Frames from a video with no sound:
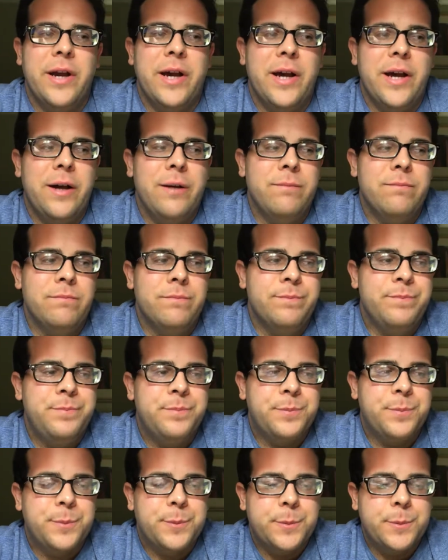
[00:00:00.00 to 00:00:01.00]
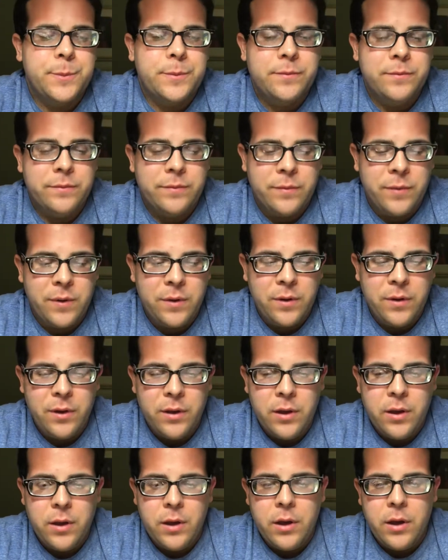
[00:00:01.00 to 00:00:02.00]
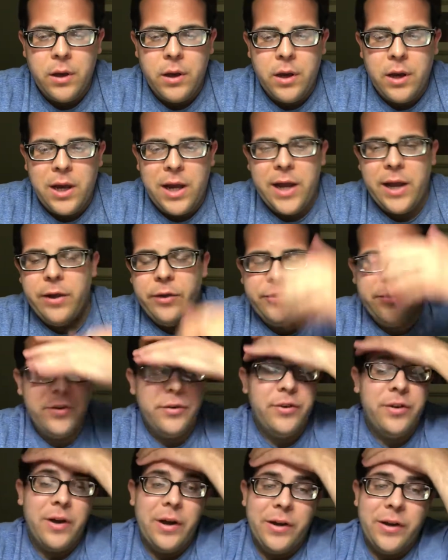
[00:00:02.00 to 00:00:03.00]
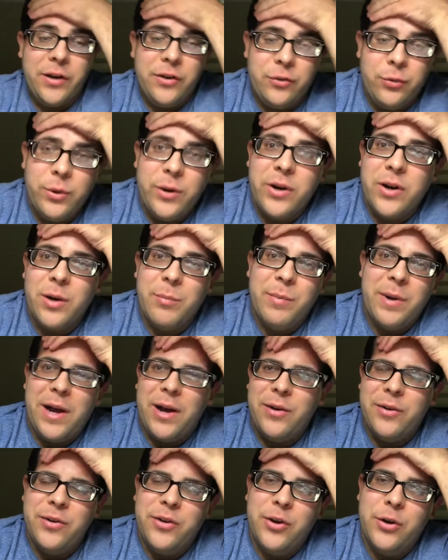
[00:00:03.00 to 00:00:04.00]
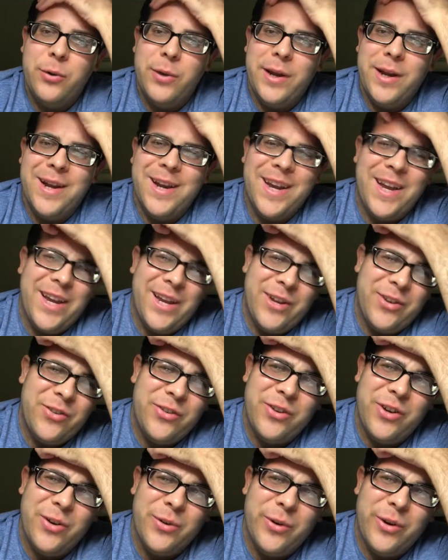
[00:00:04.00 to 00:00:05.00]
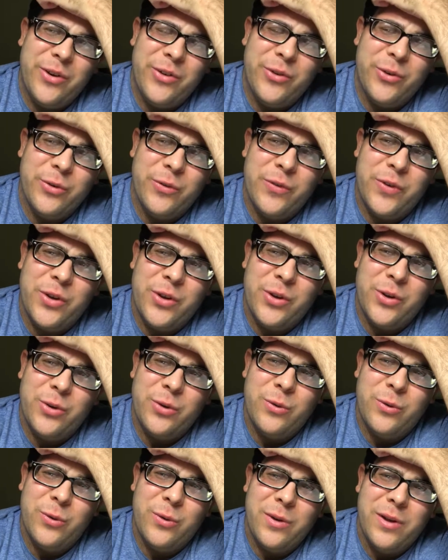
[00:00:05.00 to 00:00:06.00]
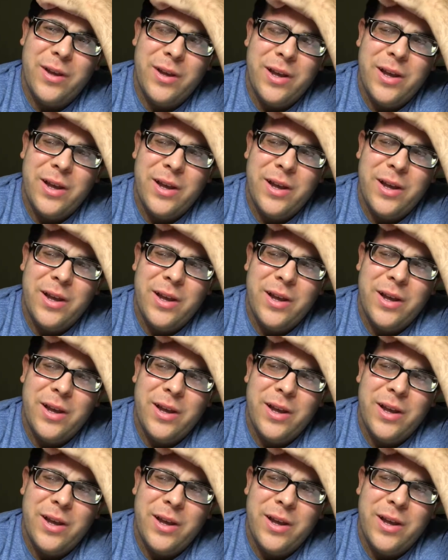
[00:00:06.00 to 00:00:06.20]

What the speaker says: I also talked on Twitter about doing a series review